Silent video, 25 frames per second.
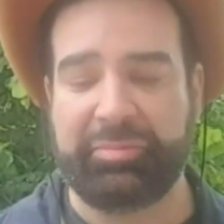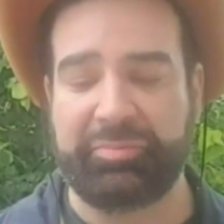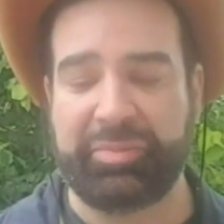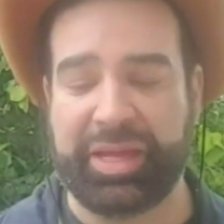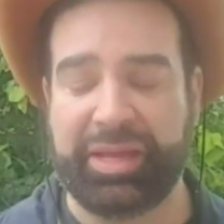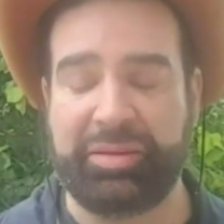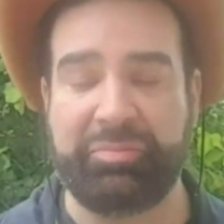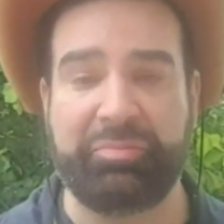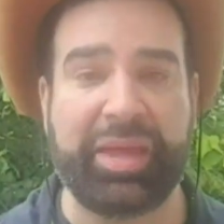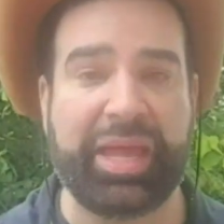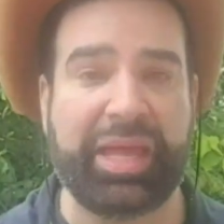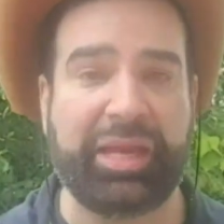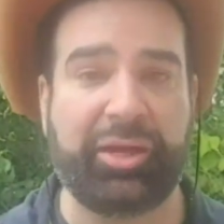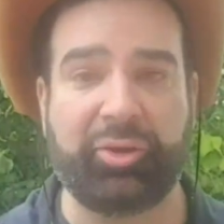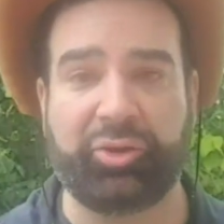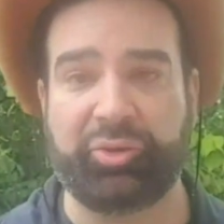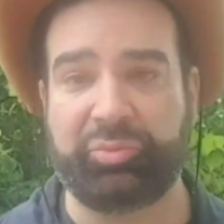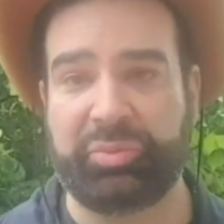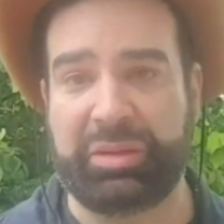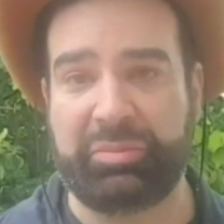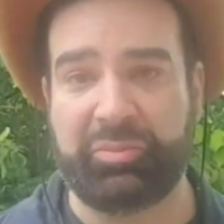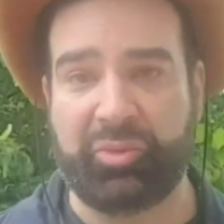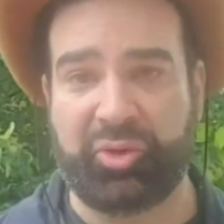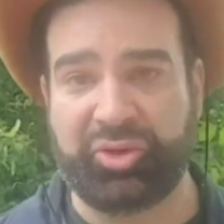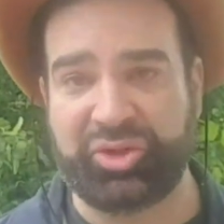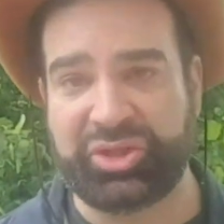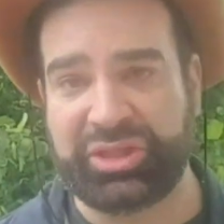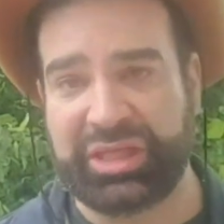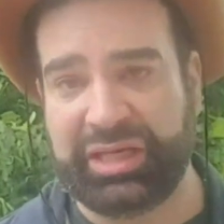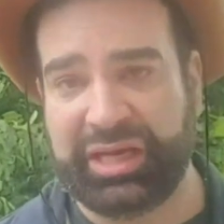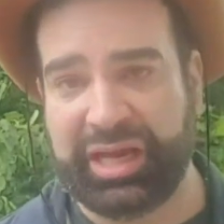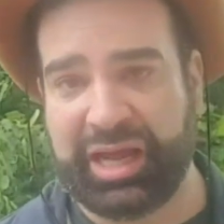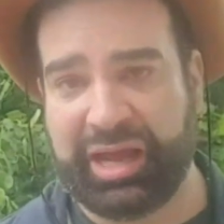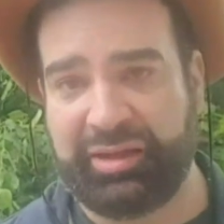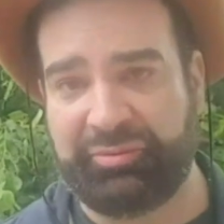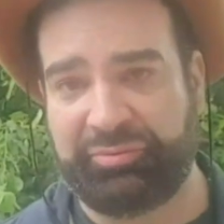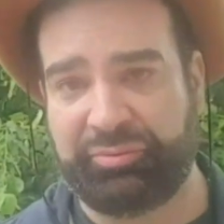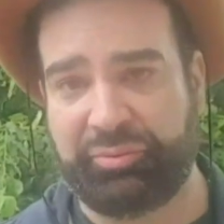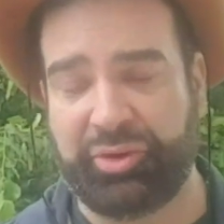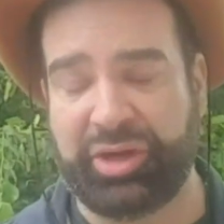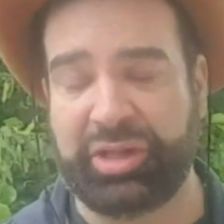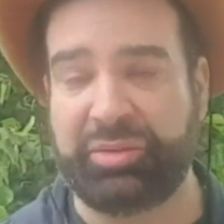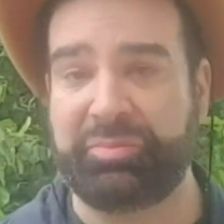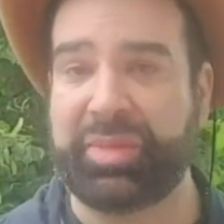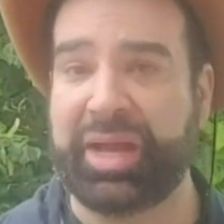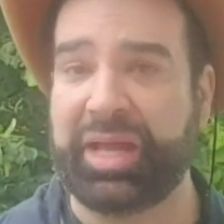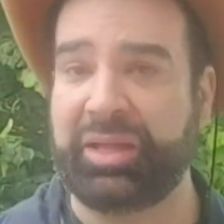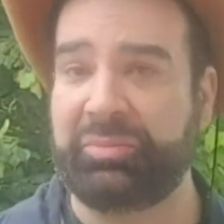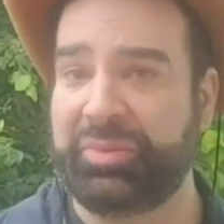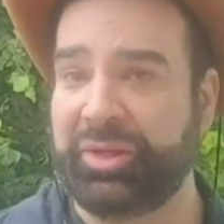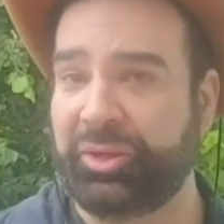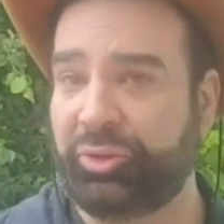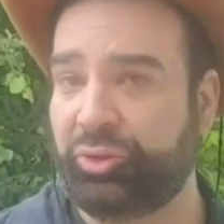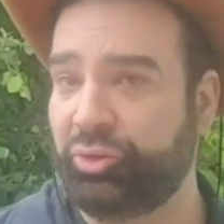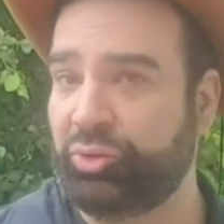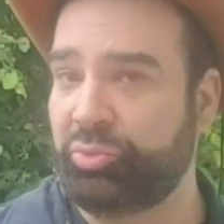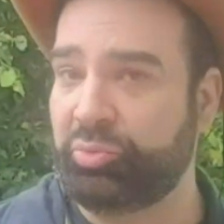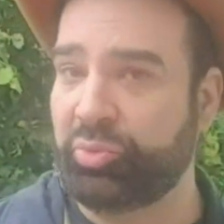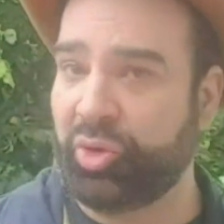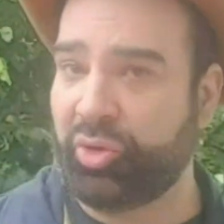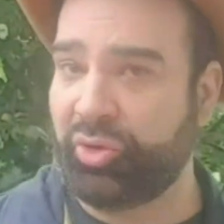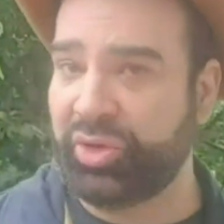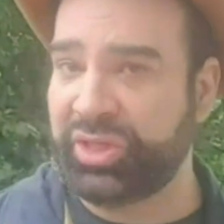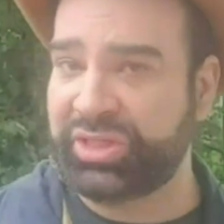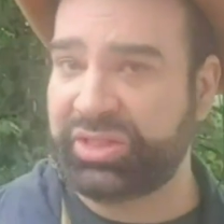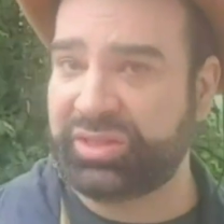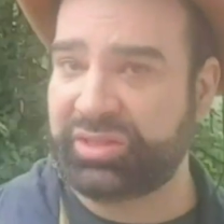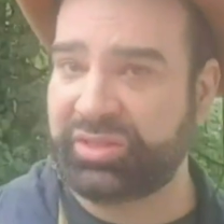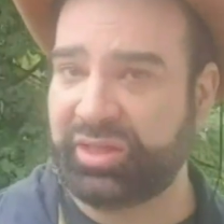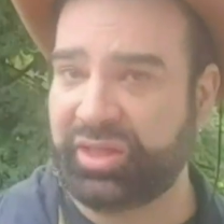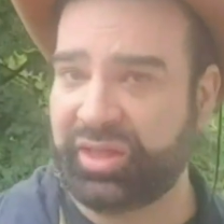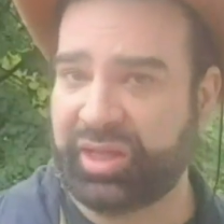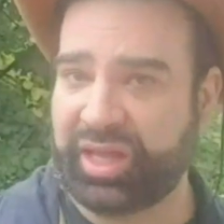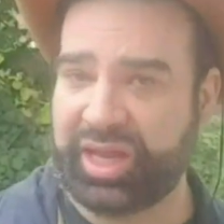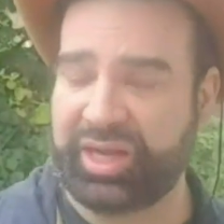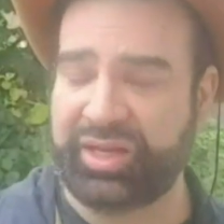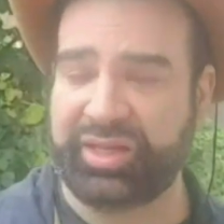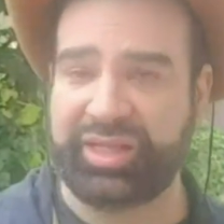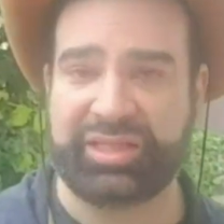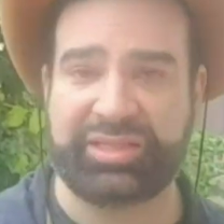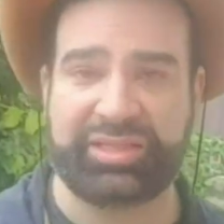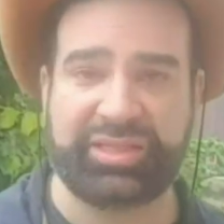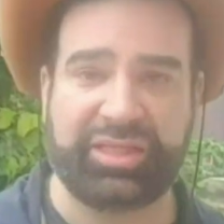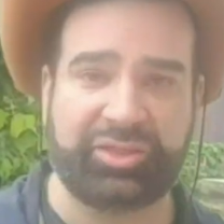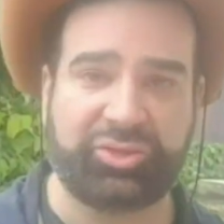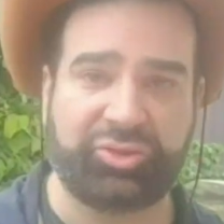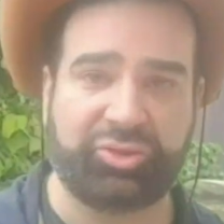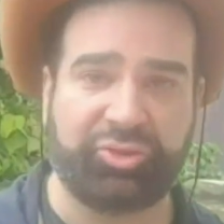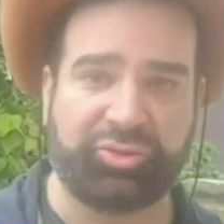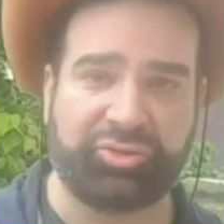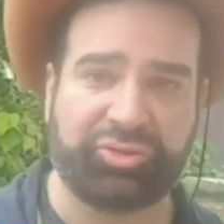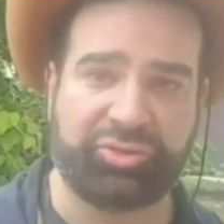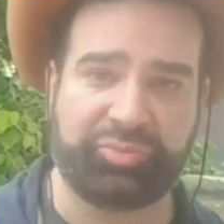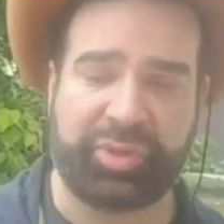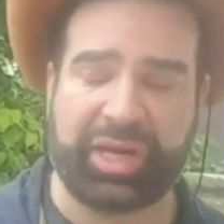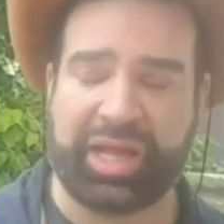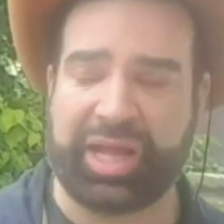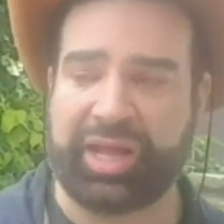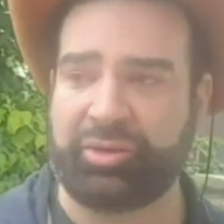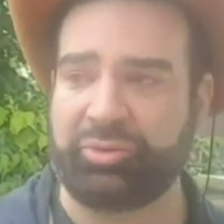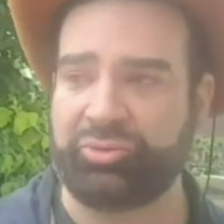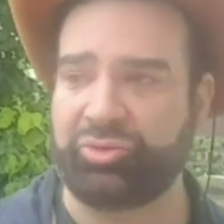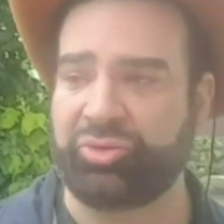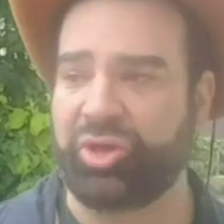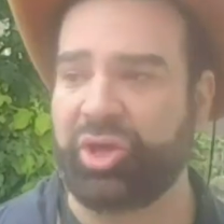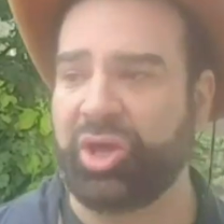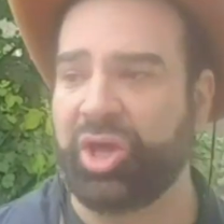It may not be moist enough, or it might be too moist and the seeds don't sprout.